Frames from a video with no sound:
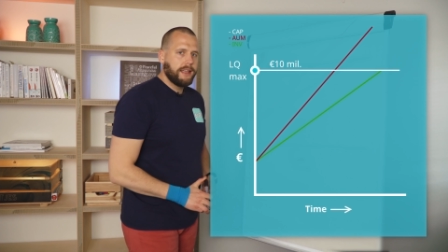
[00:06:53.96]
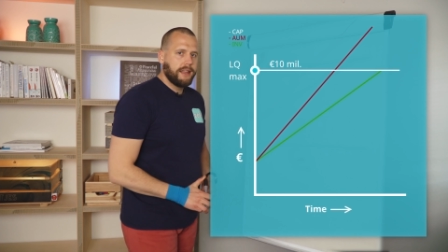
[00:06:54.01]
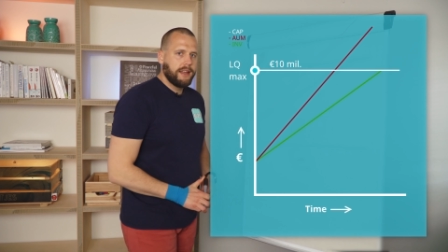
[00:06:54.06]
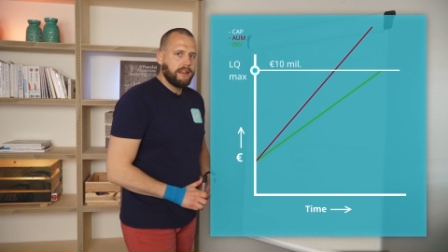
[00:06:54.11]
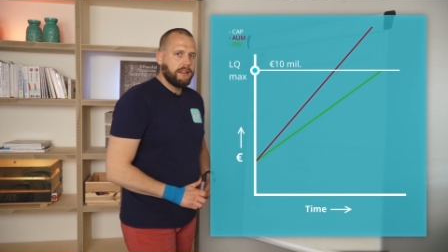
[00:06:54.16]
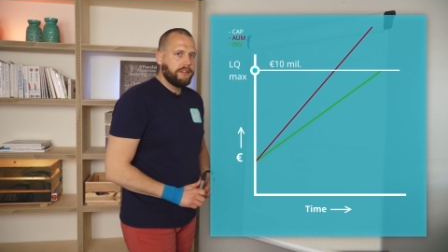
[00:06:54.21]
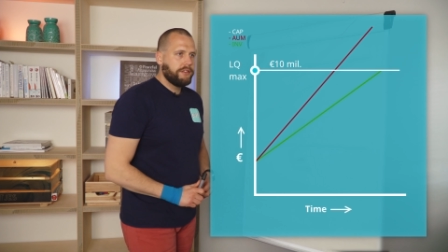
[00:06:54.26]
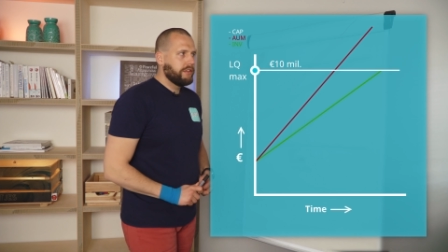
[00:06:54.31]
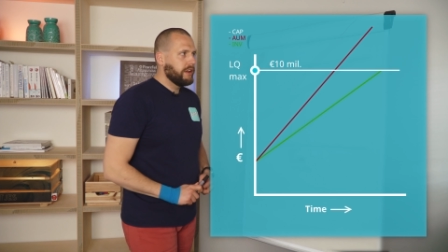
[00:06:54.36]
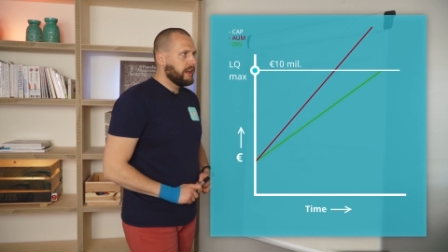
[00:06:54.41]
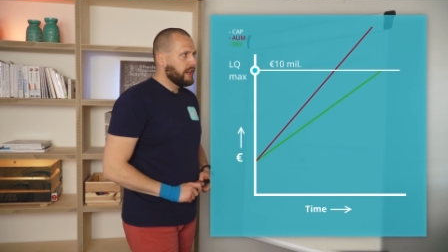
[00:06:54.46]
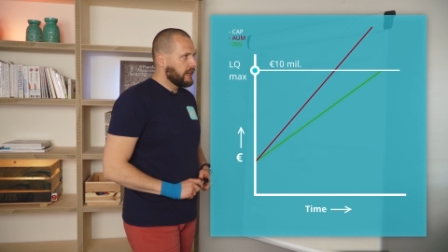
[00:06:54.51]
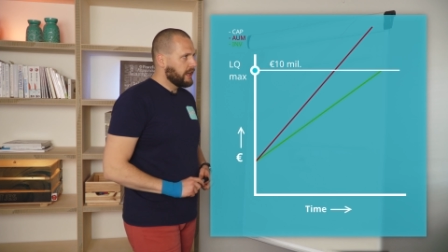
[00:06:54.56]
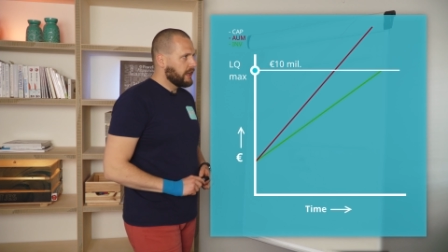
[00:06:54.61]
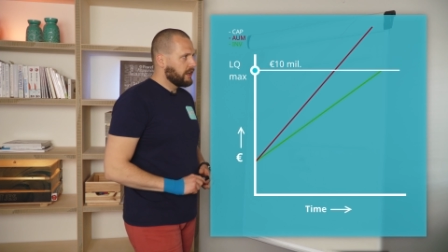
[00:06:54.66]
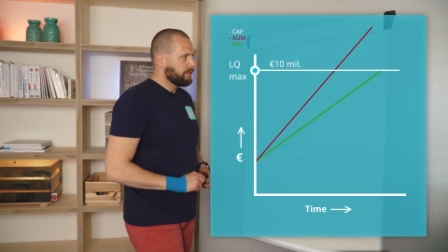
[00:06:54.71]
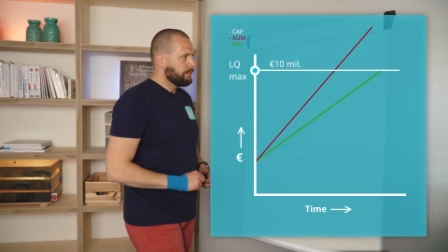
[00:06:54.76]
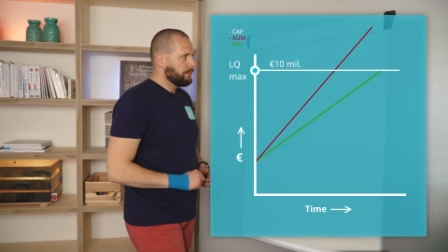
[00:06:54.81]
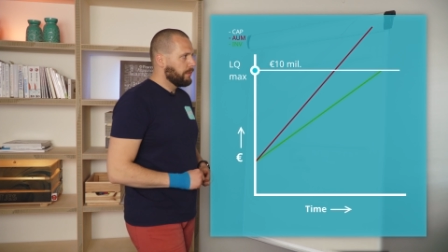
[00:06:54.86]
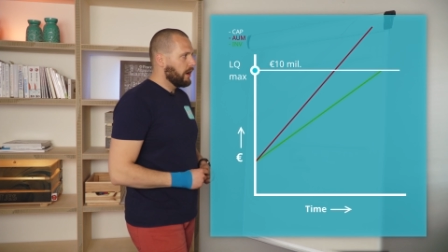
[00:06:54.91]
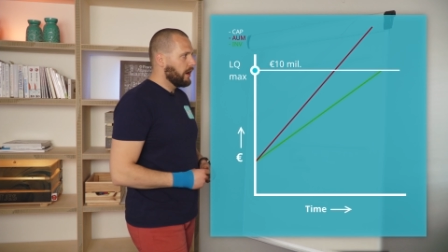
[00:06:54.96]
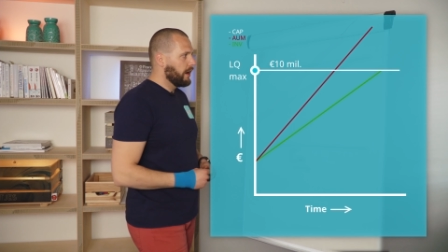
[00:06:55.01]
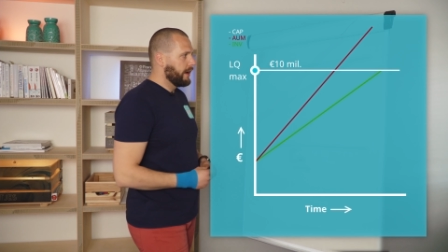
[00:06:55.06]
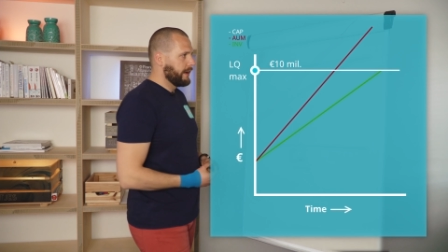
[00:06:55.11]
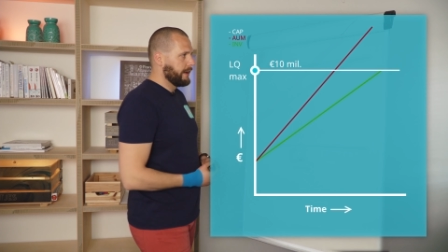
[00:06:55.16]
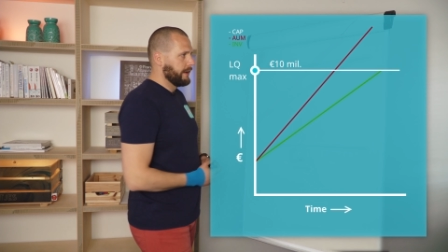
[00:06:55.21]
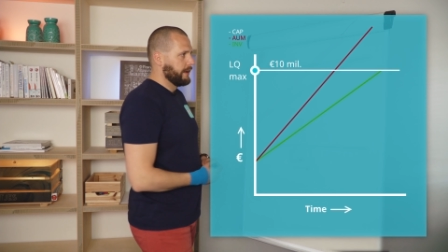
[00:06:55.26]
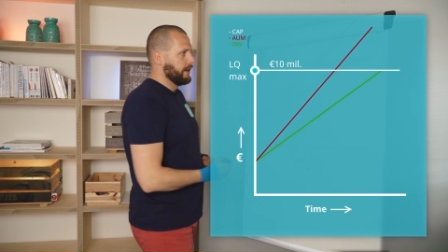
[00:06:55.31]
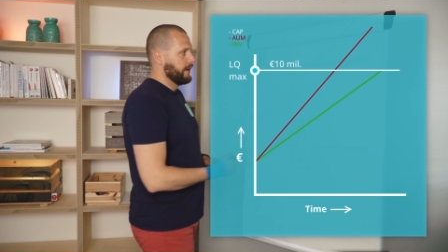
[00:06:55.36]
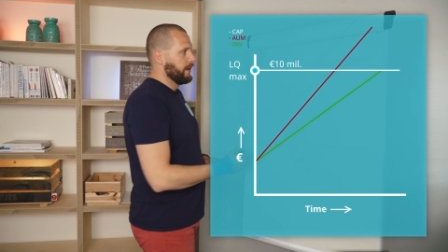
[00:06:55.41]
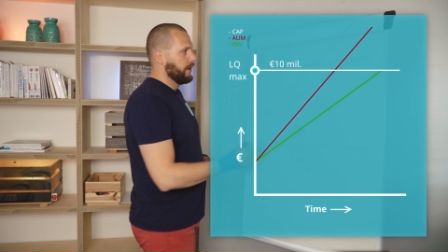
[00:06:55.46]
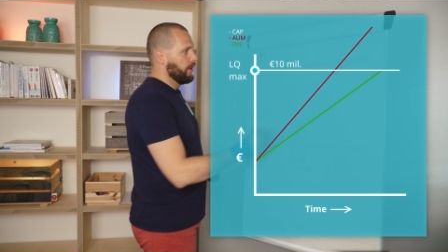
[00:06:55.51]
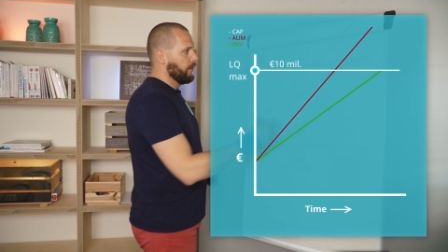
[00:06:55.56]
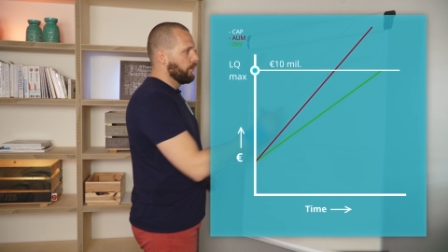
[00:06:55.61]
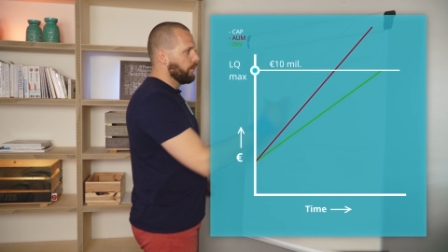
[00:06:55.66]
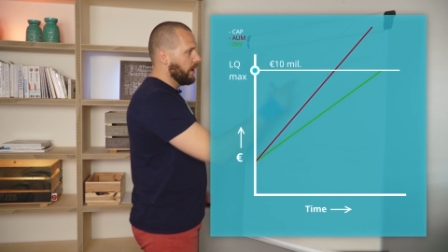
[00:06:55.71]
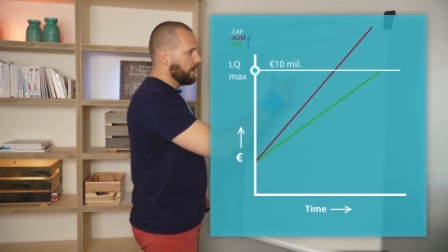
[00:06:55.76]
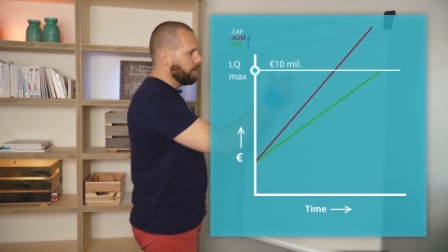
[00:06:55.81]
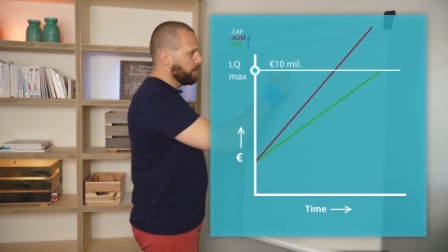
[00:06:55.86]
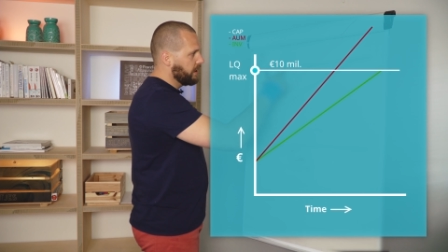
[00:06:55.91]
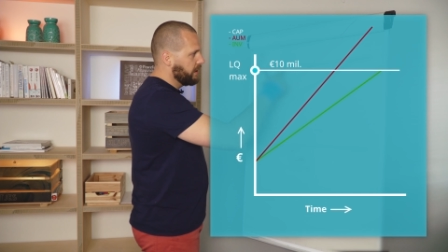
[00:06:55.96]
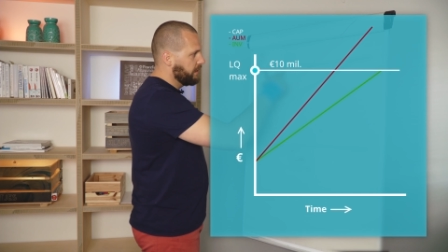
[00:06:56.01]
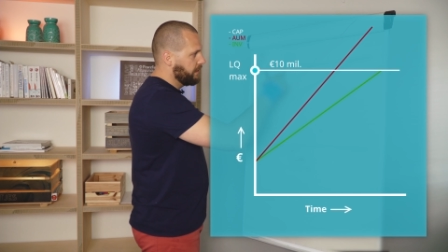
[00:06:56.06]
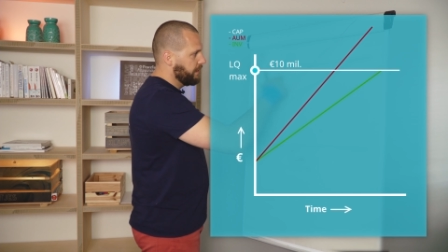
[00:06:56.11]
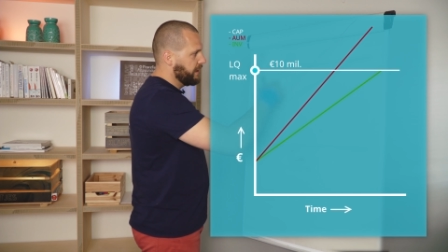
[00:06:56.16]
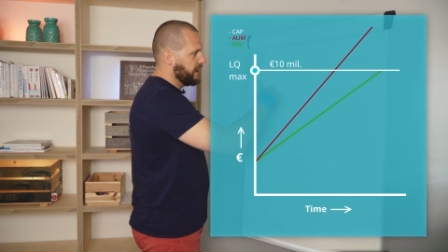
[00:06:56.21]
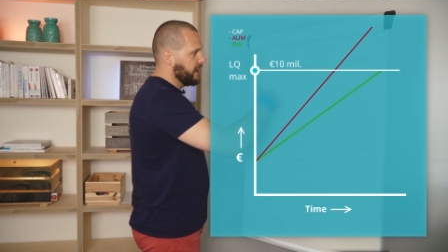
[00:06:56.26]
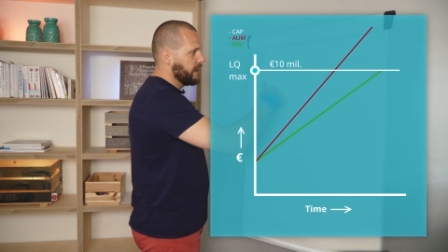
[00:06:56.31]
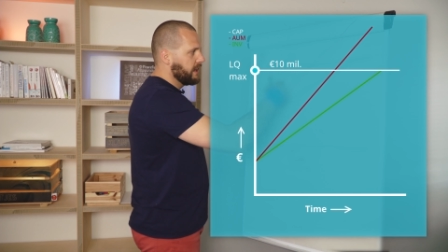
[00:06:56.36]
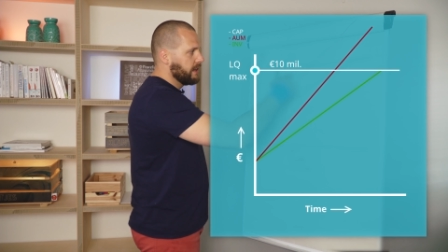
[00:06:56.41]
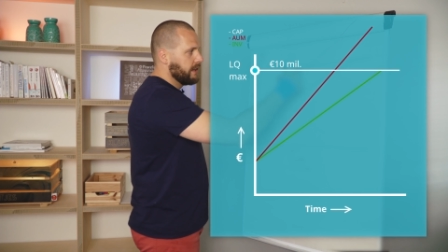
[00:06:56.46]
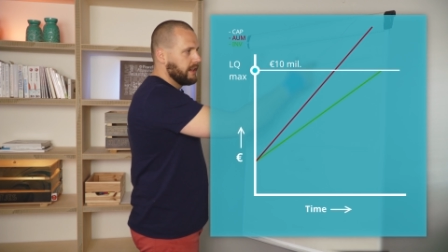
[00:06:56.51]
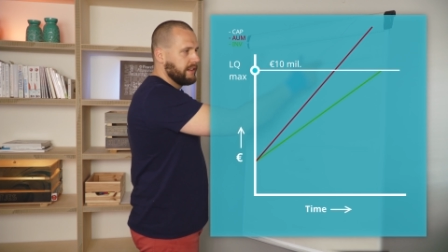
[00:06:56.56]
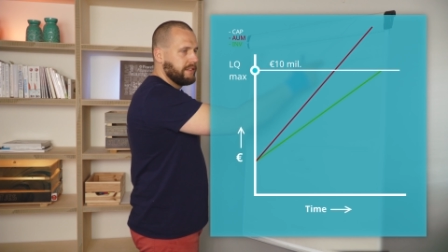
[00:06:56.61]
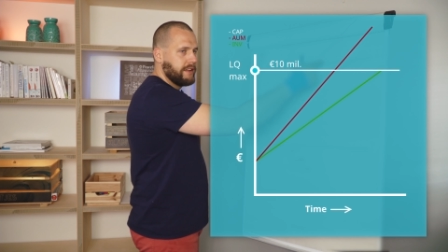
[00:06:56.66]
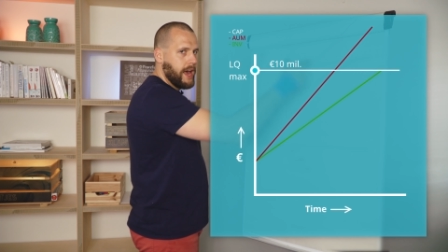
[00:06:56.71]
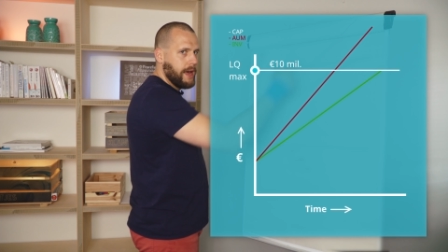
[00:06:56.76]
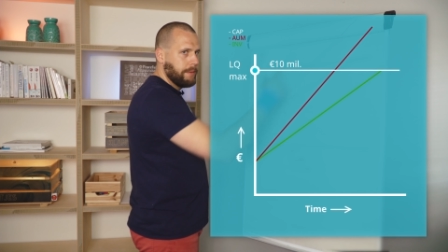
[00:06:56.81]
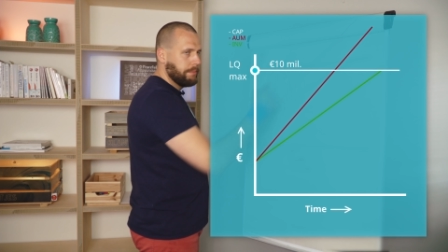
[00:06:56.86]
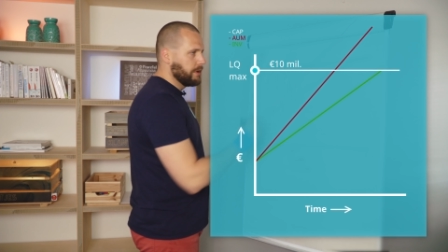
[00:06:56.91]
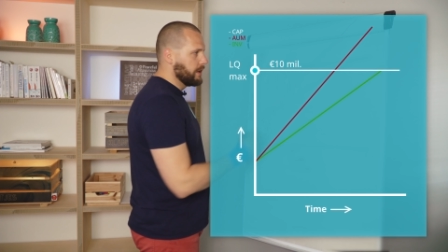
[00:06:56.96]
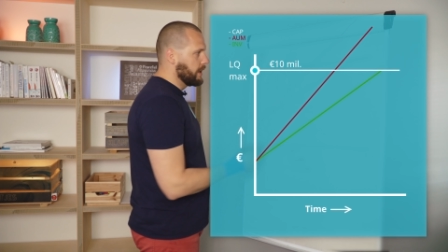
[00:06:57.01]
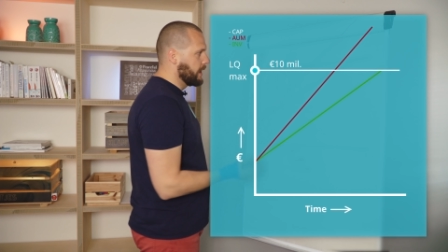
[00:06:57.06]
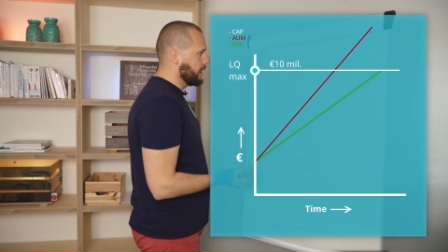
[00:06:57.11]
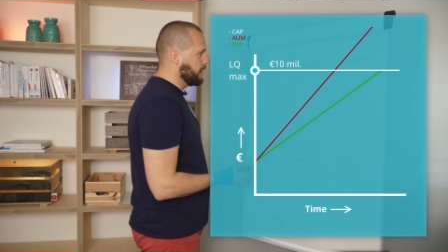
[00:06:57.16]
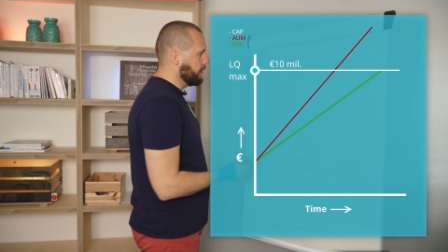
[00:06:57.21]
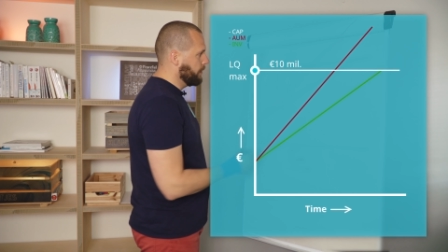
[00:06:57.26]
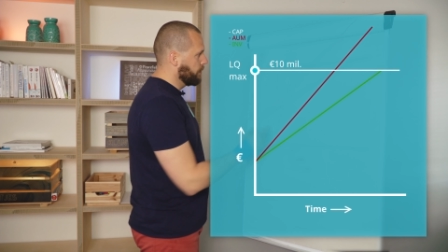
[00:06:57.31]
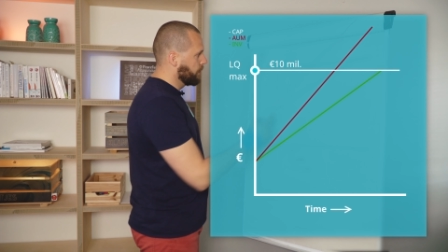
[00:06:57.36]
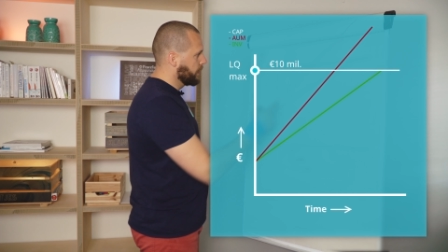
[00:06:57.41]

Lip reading: this is by, when we see this happening,